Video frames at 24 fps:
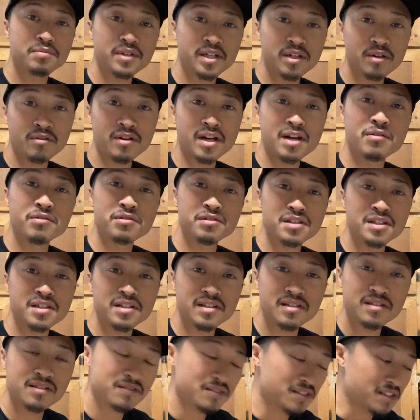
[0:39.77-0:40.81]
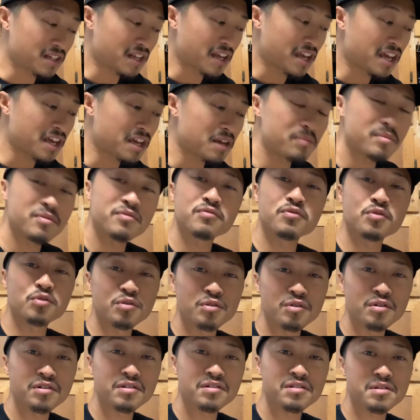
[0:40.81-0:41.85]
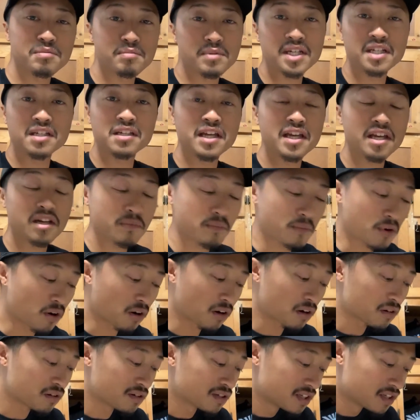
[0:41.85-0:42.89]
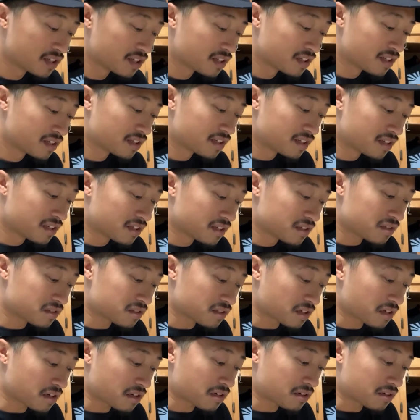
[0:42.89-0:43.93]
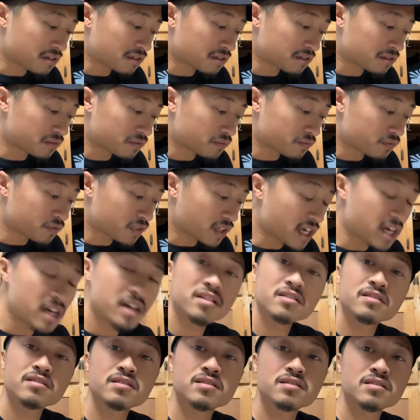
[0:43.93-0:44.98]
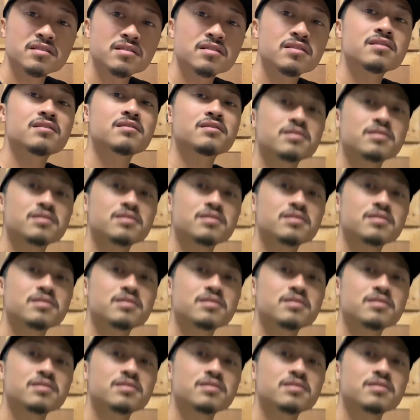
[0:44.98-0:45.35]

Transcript: around with it today before the big day tomorrow. So yeah, here's